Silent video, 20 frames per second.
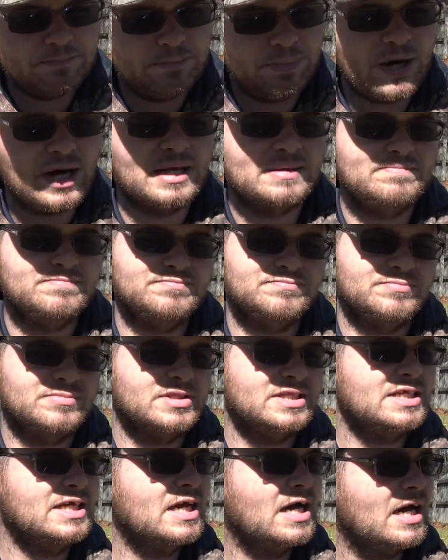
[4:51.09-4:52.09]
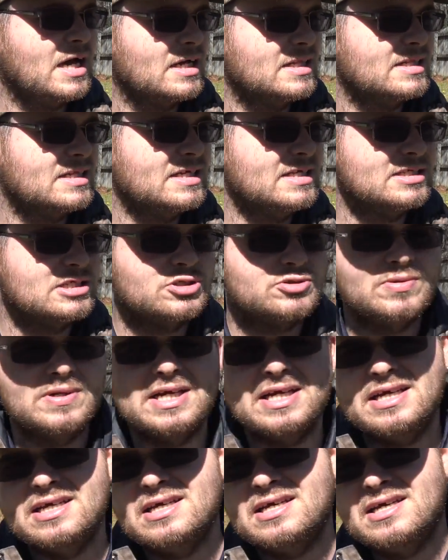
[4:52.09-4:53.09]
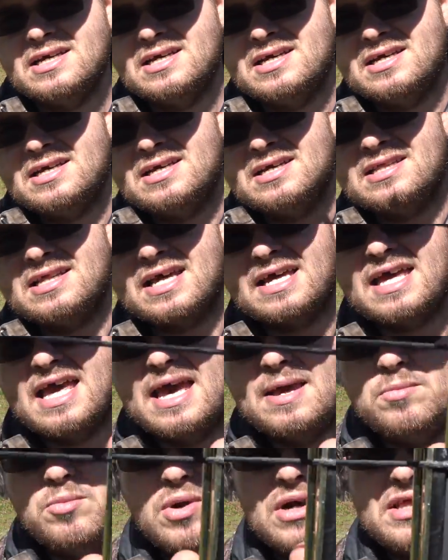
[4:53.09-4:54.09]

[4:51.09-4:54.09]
but the uh, the string that came